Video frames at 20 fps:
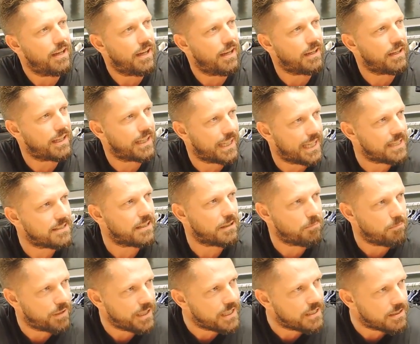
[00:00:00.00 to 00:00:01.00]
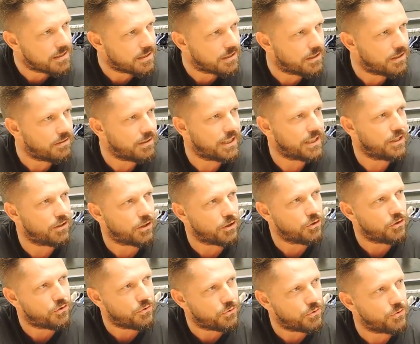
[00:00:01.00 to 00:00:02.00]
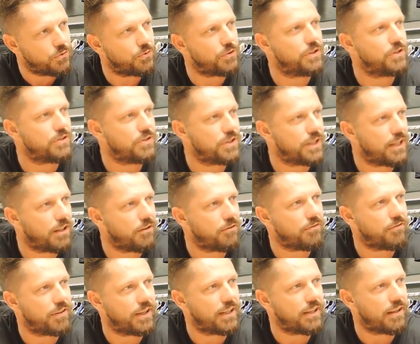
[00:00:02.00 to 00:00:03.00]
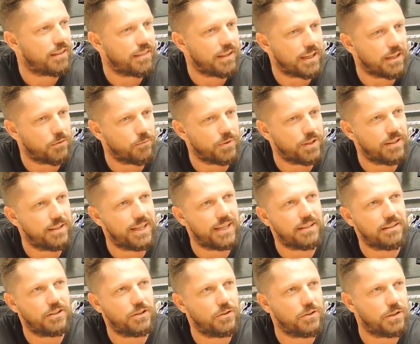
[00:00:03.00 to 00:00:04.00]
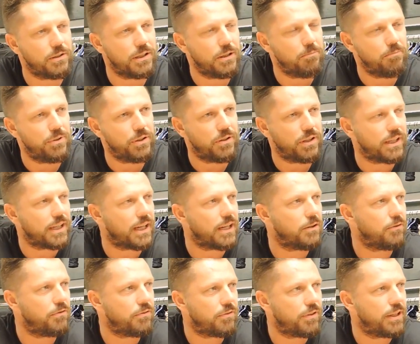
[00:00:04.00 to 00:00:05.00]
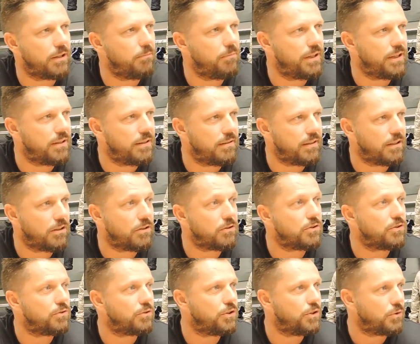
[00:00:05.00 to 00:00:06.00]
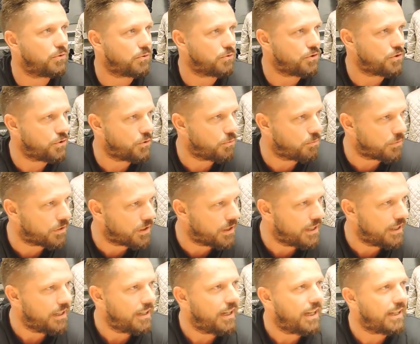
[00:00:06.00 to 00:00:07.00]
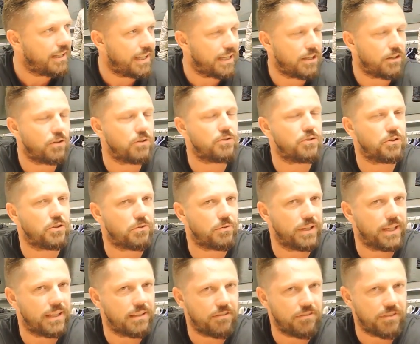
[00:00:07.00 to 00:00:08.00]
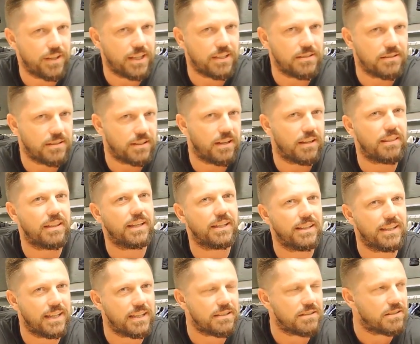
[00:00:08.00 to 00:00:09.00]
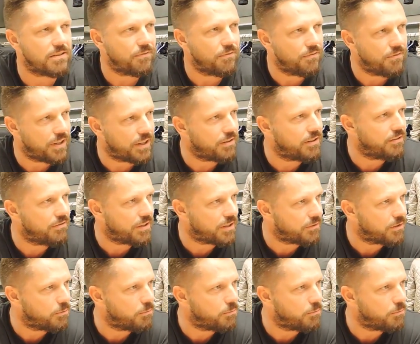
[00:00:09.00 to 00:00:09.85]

a classic piece, that you are true to yourself. And I think with that you build a kind of credibility also to your consumer, and then you also create fans, and I think that's very, very